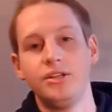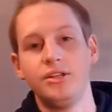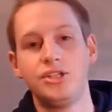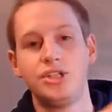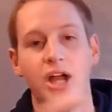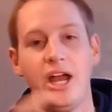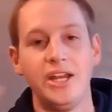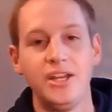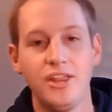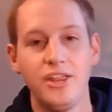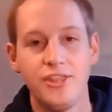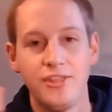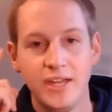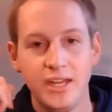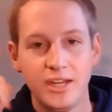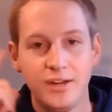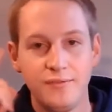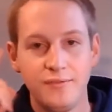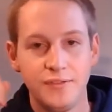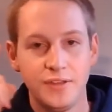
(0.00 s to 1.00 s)
Try to think
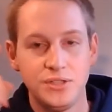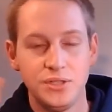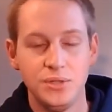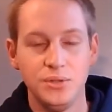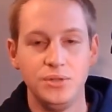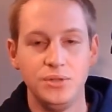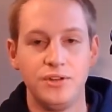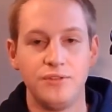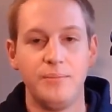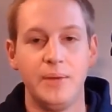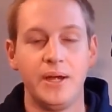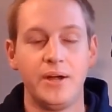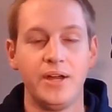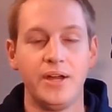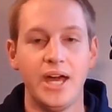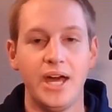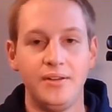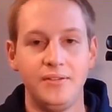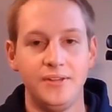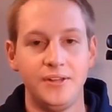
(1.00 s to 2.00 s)
of the tune of Mary
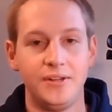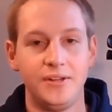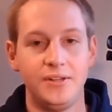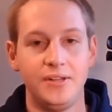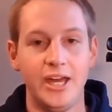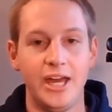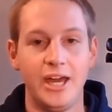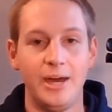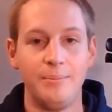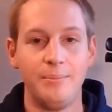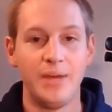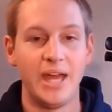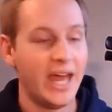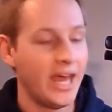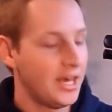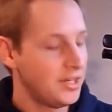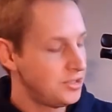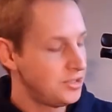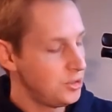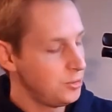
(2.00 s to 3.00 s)
Had a Little Lamb
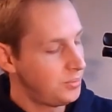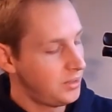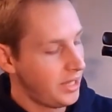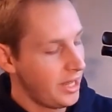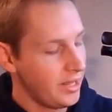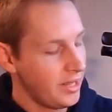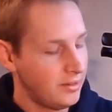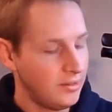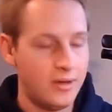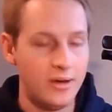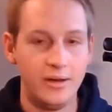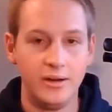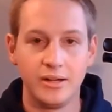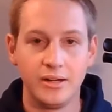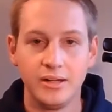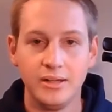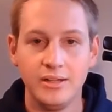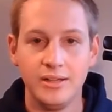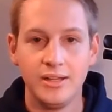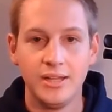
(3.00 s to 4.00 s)
as you play along.
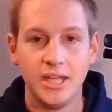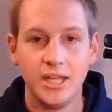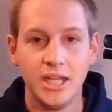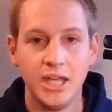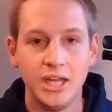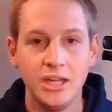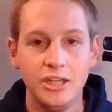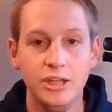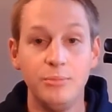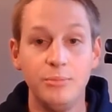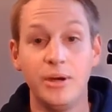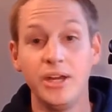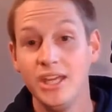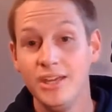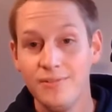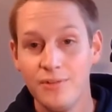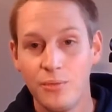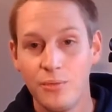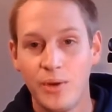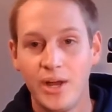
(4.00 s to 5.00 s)
You might
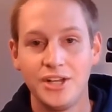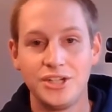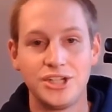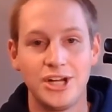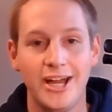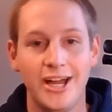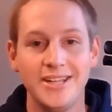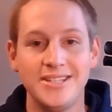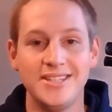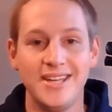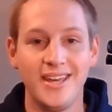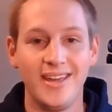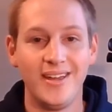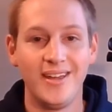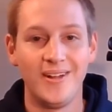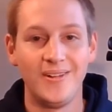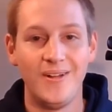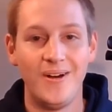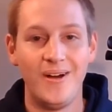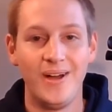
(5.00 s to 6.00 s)
even want to try singing
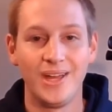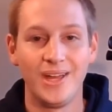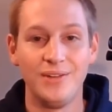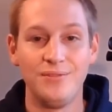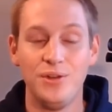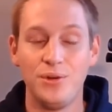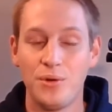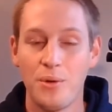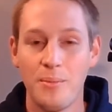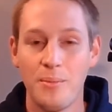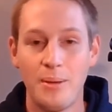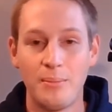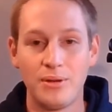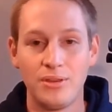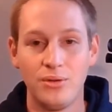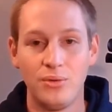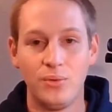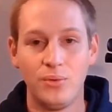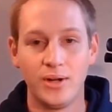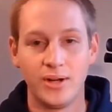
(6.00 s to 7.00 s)
along if you remember
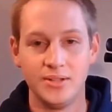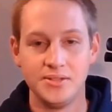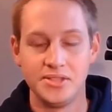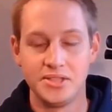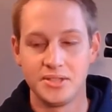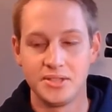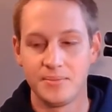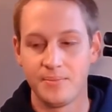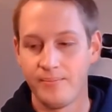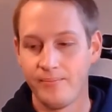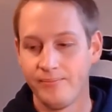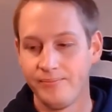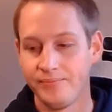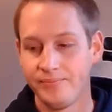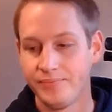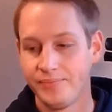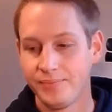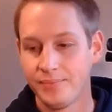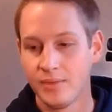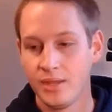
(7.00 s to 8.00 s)
the words.
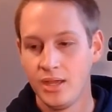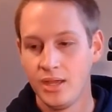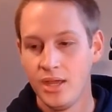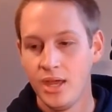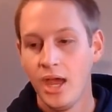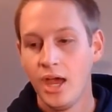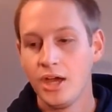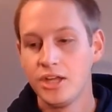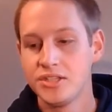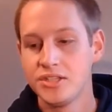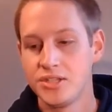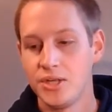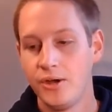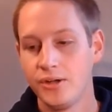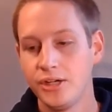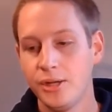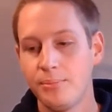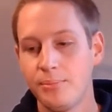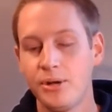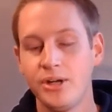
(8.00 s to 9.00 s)
Song
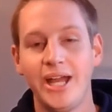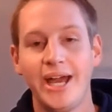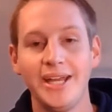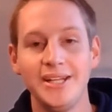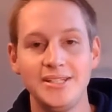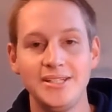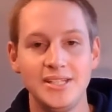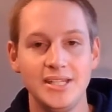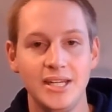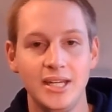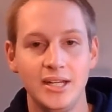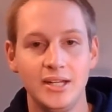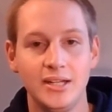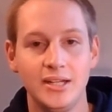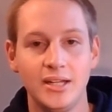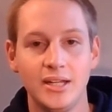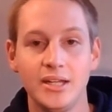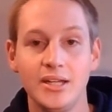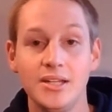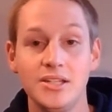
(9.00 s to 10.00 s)
number 19
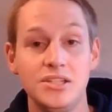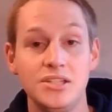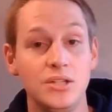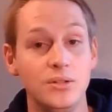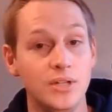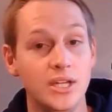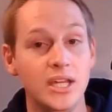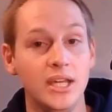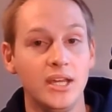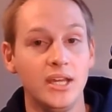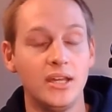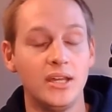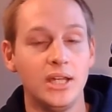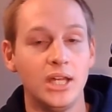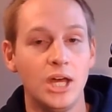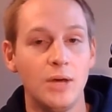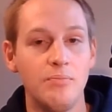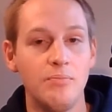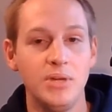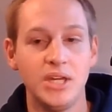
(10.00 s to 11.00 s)
is unique
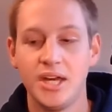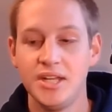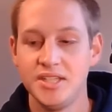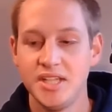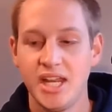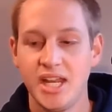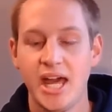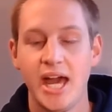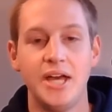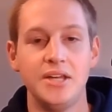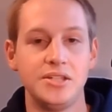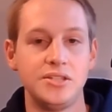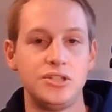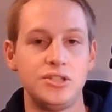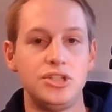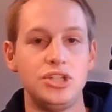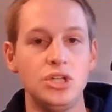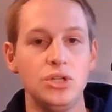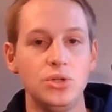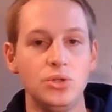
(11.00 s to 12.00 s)
because it has
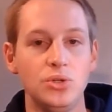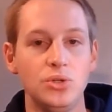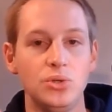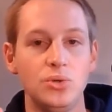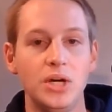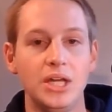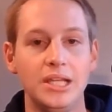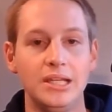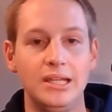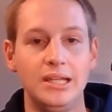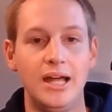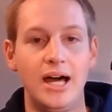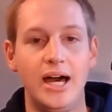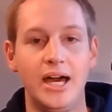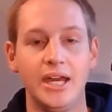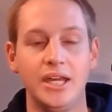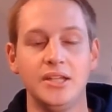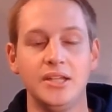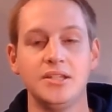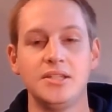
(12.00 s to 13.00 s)
2
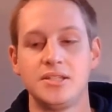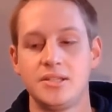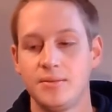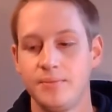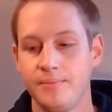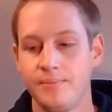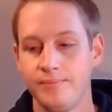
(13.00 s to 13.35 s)
lines.